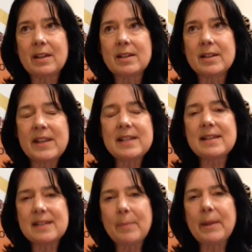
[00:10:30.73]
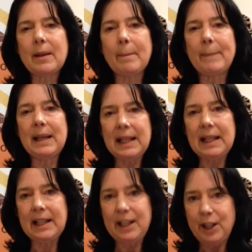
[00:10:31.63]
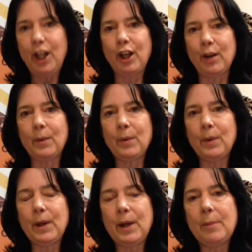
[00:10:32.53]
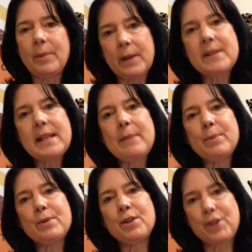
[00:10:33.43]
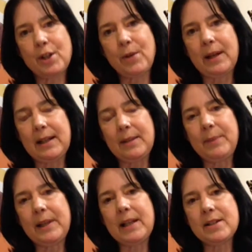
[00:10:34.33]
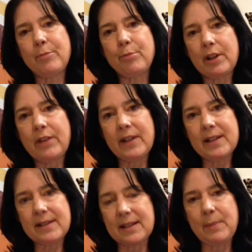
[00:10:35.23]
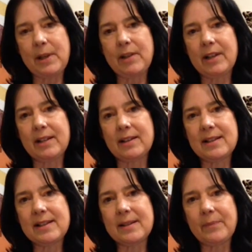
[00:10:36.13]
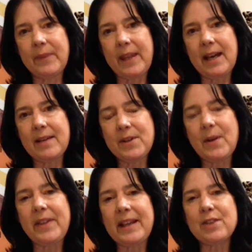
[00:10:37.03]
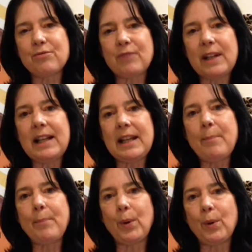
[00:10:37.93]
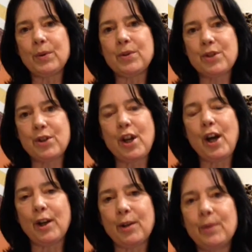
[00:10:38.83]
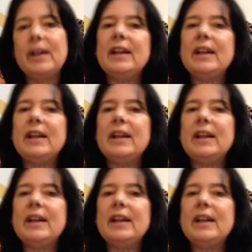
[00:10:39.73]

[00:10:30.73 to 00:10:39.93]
this is something completely new, but I was able to do it because of previous experience. Yeah. So I think it's really important to know